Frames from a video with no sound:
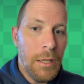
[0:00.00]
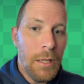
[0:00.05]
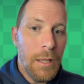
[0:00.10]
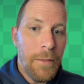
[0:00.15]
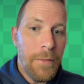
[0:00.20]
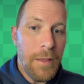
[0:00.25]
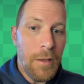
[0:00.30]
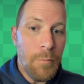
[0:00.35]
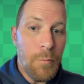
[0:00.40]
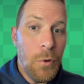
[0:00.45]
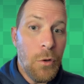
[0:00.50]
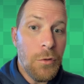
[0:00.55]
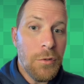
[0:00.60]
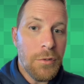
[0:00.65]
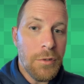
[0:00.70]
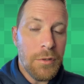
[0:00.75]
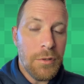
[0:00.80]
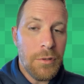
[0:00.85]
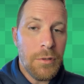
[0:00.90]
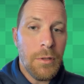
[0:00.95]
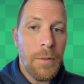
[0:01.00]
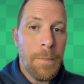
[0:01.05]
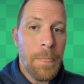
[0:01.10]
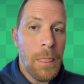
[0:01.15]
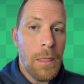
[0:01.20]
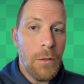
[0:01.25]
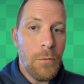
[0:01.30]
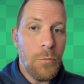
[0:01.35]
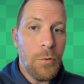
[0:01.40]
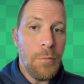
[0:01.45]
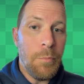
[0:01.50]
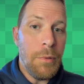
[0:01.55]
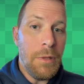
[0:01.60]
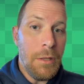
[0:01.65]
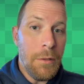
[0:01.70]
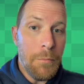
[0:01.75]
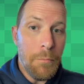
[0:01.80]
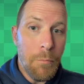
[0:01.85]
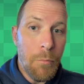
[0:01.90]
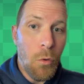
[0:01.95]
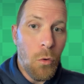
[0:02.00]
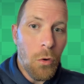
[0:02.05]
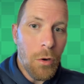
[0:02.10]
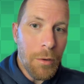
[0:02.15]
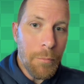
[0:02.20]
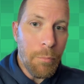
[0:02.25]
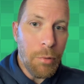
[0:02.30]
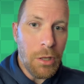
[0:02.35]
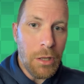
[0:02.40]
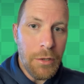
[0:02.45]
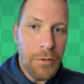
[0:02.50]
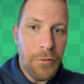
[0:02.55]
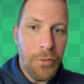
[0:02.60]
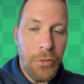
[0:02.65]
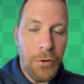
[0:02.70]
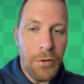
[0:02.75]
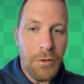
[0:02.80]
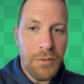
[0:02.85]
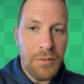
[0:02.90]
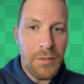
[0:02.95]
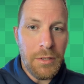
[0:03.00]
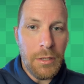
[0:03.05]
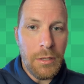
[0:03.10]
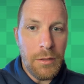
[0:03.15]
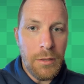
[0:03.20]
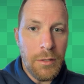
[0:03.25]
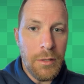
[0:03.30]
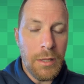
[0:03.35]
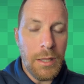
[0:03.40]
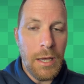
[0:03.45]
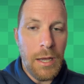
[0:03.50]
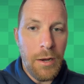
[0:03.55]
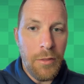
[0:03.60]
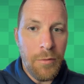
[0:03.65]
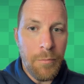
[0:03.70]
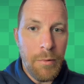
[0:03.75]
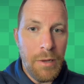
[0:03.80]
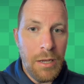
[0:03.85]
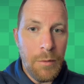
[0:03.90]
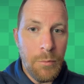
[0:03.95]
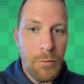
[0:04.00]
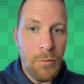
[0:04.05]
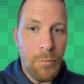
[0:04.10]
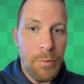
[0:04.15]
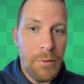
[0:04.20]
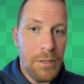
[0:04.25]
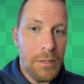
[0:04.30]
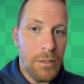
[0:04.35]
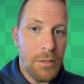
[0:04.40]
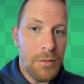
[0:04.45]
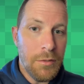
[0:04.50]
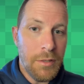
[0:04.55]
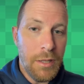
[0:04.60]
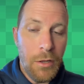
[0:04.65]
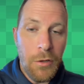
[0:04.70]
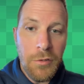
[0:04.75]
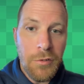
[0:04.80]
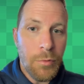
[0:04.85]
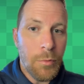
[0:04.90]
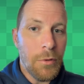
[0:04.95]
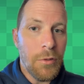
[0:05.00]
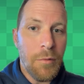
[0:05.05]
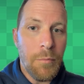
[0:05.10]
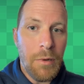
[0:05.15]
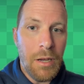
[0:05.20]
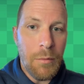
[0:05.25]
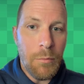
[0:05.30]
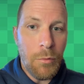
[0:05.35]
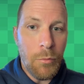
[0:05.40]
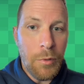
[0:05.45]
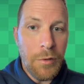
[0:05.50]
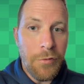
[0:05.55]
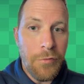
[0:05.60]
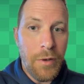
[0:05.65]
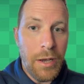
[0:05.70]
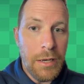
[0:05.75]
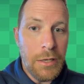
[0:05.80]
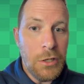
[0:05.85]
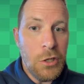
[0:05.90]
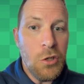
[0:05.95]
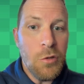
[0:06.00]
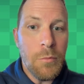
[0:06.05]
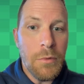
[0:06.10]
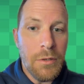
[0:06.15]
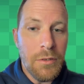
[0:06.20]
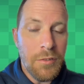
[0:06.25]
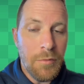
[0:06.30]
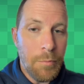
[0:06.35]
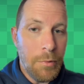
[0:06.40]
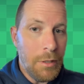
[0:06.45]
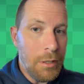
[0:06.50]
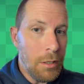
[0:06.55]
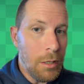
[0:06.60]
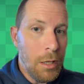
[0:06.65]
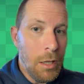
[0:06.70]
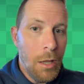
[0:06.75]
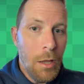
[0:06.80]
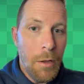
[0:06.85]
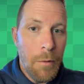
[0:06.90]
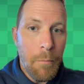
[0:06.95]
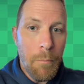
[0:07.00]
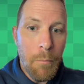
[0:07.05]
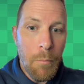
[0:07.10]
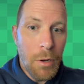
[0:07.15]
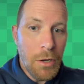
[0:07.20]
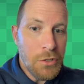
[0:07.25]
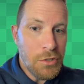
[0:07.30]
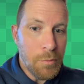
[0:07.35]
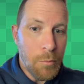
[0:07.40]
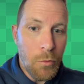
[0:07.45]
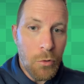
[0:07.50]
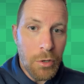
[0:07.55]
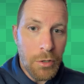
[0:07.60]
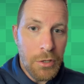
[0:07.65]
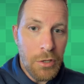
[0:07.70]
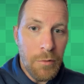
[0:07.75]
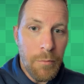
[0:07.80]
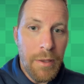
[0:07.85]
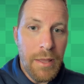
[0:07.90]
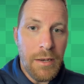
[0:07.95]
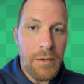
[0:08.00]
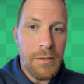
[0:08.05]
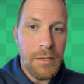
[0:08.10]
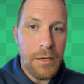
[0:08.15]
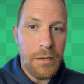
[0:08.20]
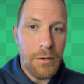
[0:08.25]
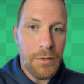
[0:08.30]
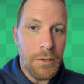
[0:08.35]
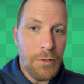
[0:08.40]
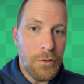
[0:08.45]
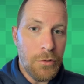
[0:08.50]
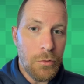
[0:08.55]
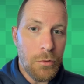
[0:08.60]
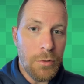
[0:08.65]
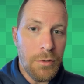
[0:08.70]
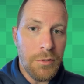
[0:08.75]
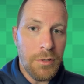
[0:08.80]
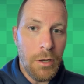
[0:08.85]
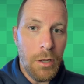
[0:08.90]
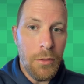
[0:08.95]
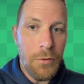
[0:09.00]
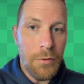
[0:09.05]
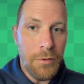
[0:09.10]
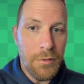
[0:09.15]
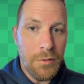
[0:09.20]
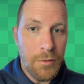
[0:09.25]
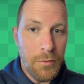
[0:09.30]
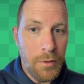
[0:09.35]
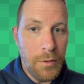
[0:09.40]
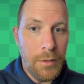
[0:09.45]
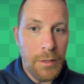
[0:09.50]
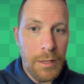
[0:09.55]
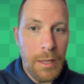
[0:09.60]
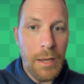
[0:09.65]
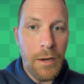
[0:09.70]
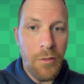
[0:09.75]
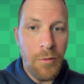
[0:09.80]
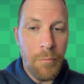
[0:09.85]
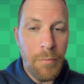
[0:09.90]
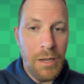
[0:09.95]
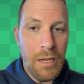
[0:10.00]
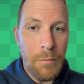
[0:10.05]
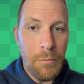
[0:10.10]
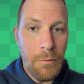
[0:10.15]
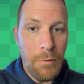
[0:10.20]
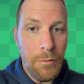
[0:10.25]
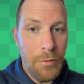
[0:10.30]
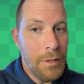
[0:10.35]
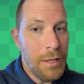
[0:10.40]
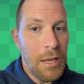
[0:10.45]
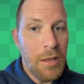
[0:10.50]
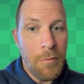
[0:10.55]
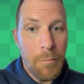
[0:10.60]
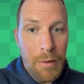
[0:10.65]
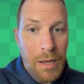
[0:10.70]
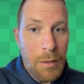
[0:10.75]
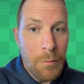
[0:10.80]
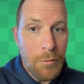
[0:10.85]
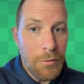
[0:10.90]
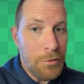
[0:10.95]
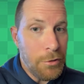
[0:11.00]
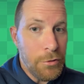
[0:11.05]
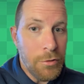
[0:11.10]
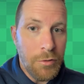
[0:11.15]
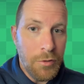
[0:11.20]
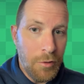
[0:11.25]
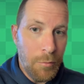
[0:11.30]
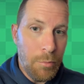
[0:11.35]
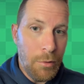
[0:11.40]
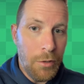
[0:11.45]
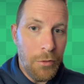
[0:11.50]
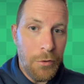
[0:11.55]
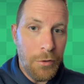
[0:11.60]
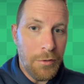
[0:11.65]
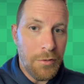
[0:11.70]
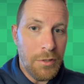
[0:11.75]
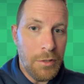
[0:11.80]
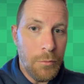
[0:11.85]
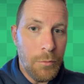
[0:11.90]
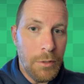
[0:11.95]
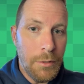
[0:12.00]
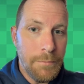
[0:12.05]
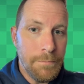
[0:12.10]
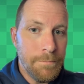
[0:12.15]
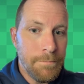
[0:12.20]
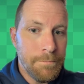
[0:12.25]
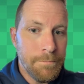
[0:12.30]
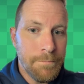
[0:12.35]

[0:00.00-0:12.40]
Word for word: that Moses would be more bloodthirsty than the God of the Bible because elsewhere in the Bible we find humans being much more humanitarian towards others than the God of the Bible. The God of the Bible is usually the bloodthirsty one.